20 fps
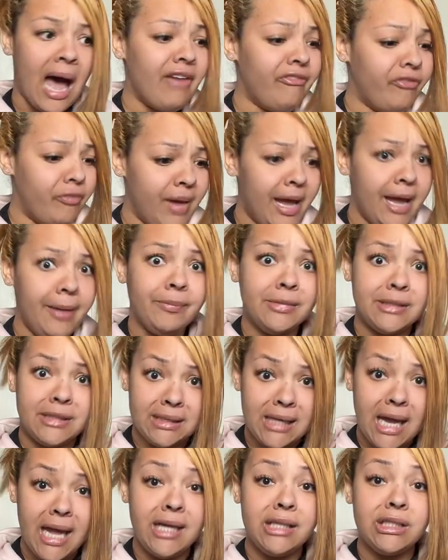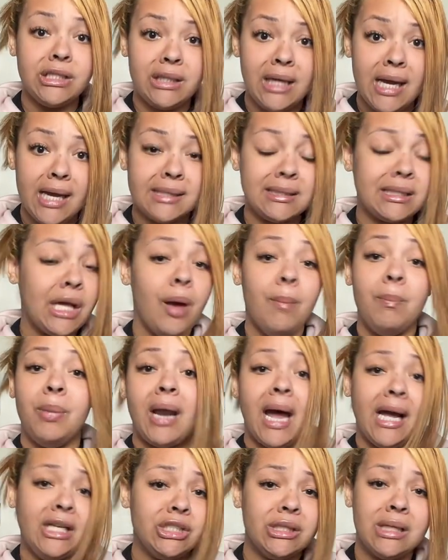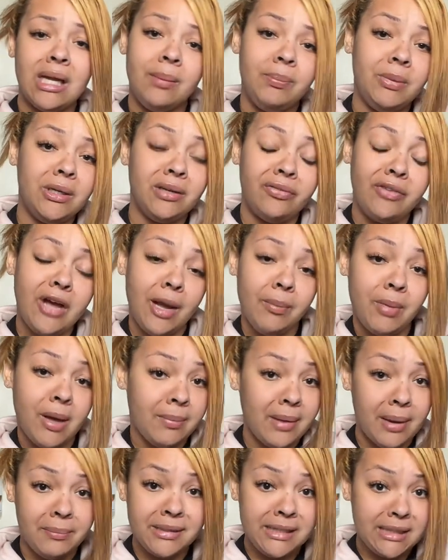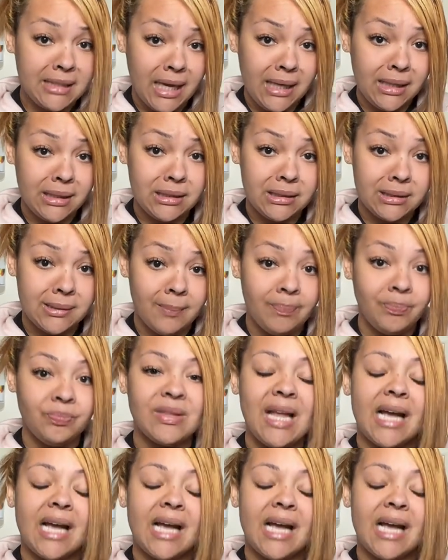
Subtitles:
I've made mistakes, yes, but I should not be defined by my mistakes.